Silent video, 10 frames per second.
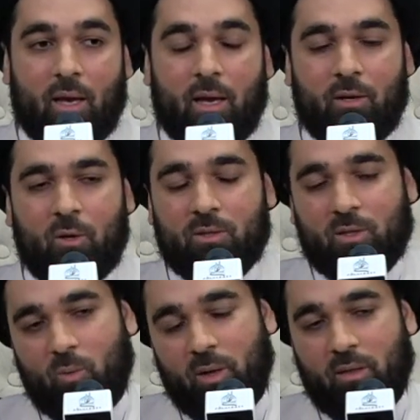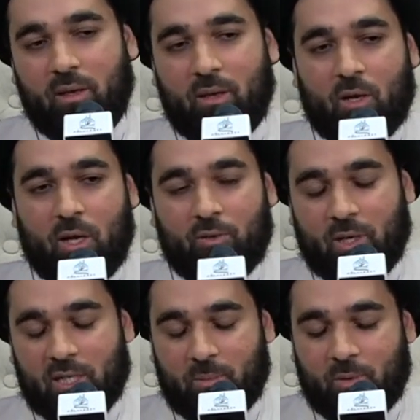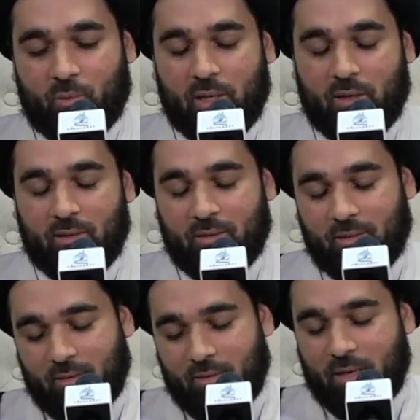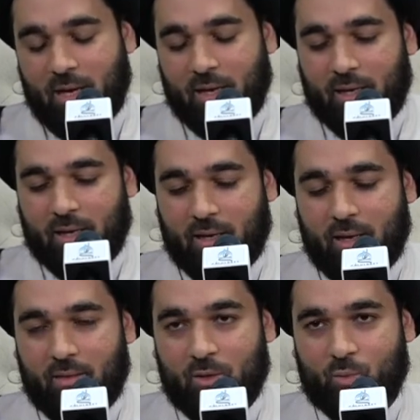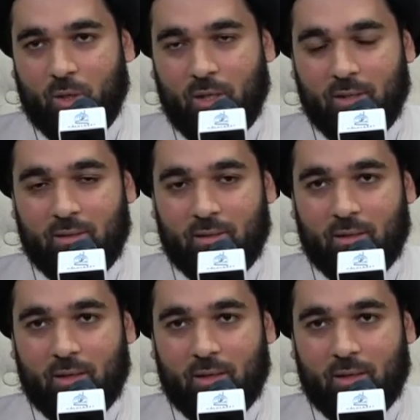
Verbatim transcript: and also, one of the contrasts between the akhirah and this world